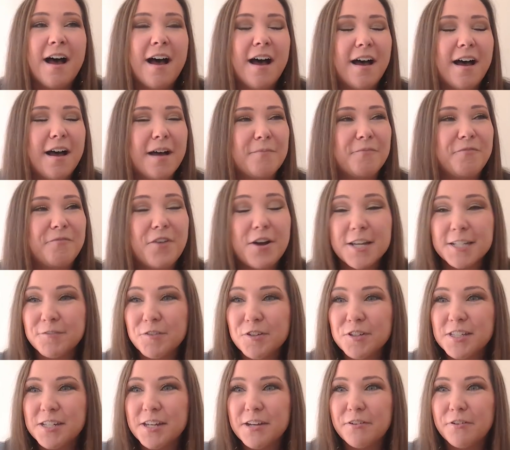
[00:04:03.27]
Um,
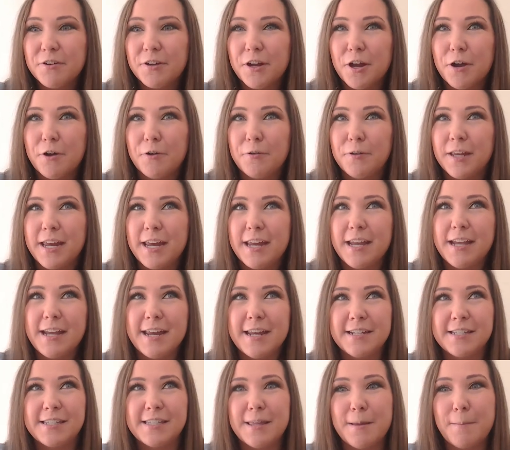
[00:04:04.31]
phosphatidylcholine
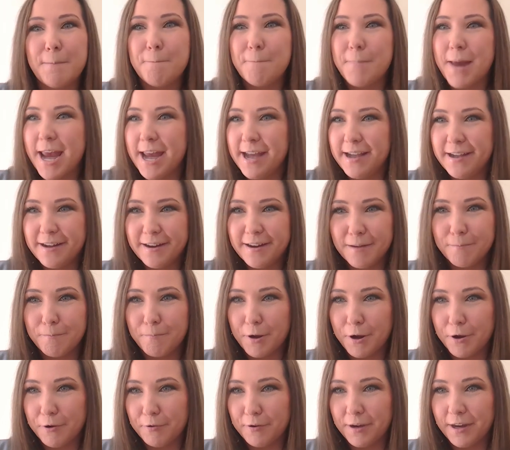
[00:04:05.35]
is the main
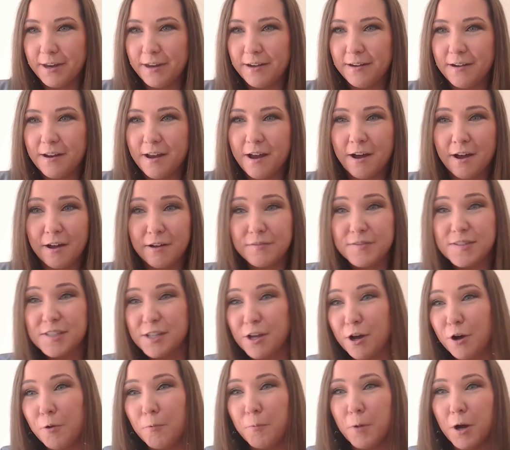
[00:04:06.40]
component of
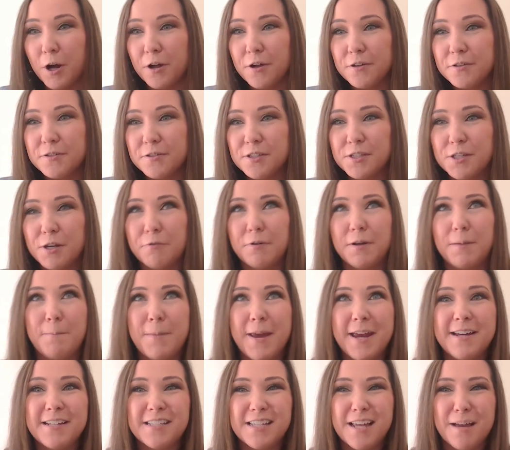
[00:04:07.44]
cell walls, so it
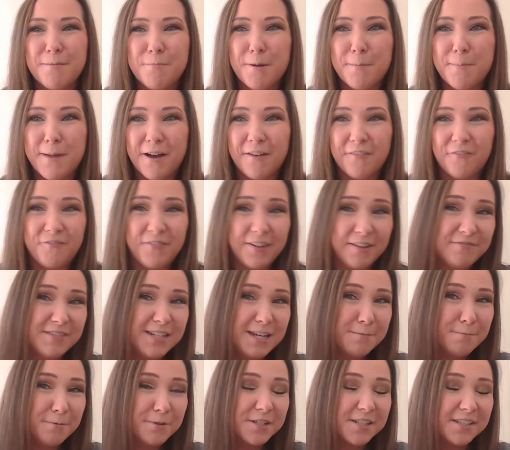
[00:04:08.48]
makes up about
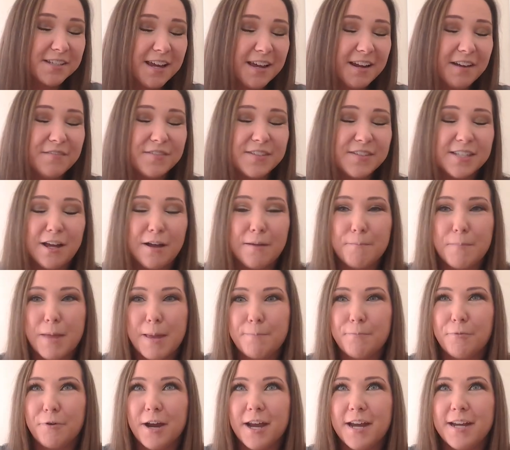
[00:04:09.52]
50% of cell
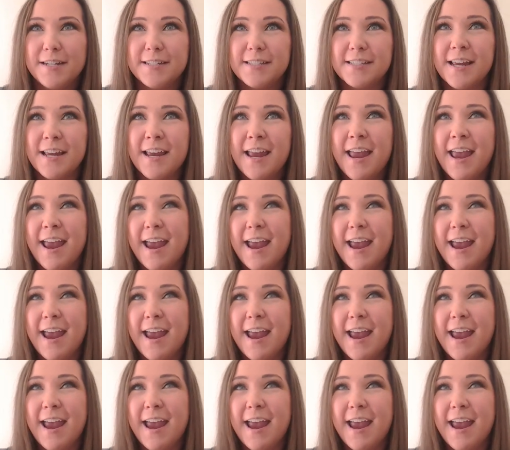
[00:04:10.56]
membranes